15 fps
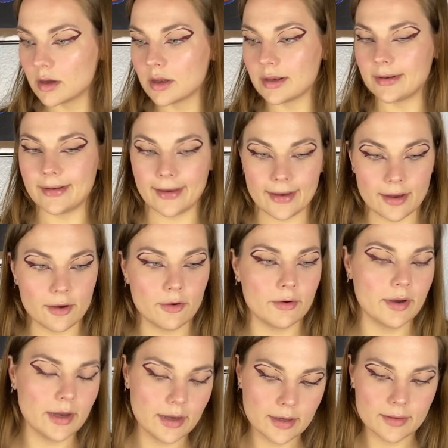now
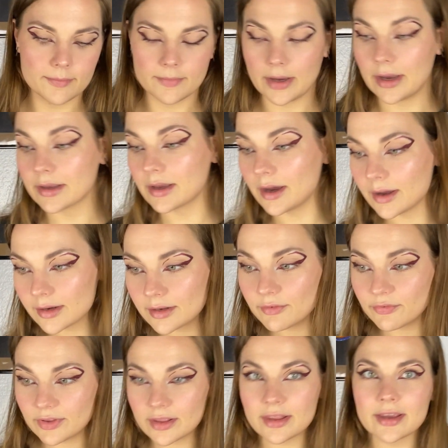I kind of
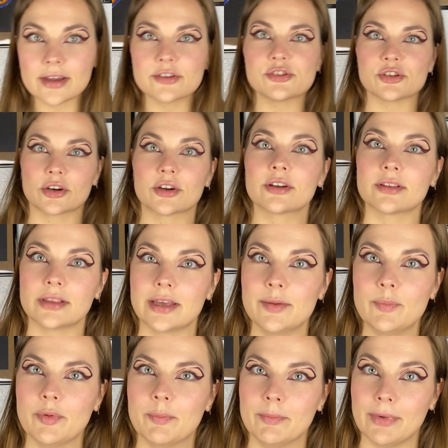feel like a dark lip
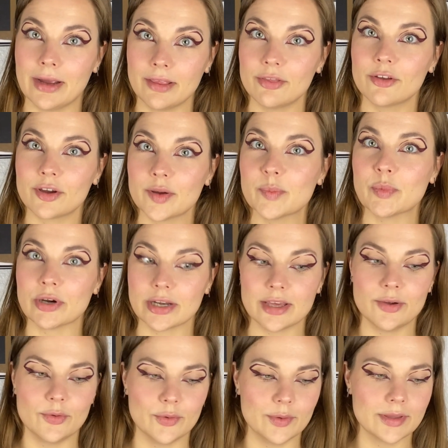might look pretty
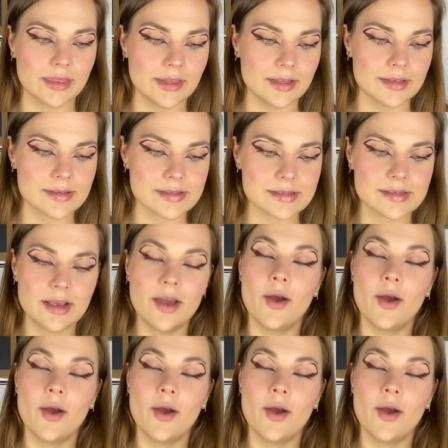cool with this.